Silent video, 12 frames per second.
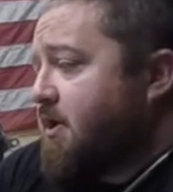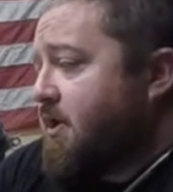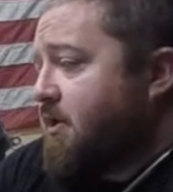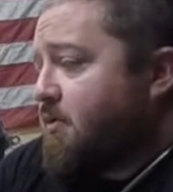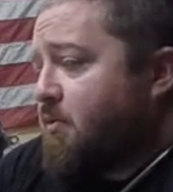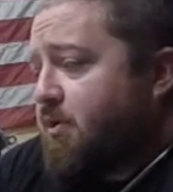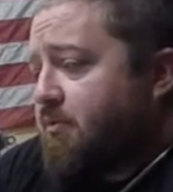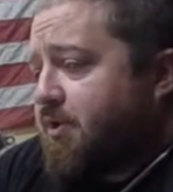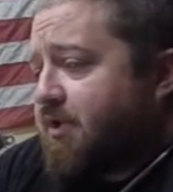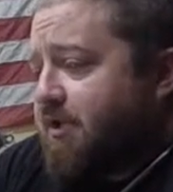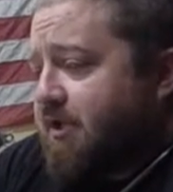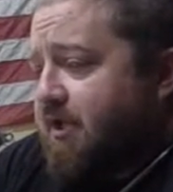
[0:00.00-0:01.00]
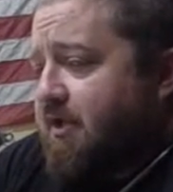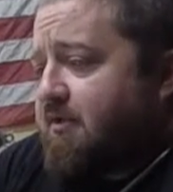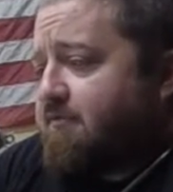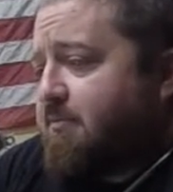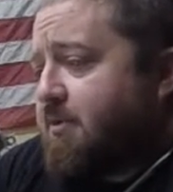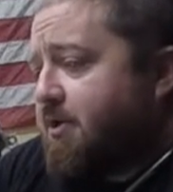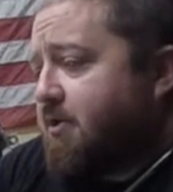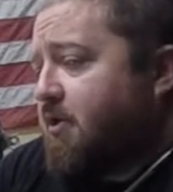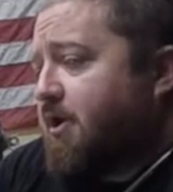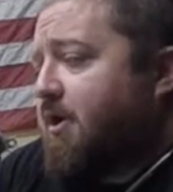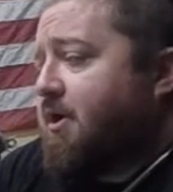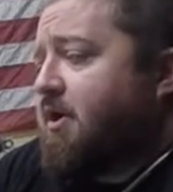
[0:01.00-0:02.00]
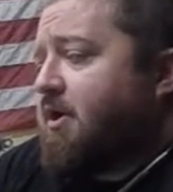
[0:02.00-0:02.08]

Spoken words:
and I don't want to really leave. I'm hungry.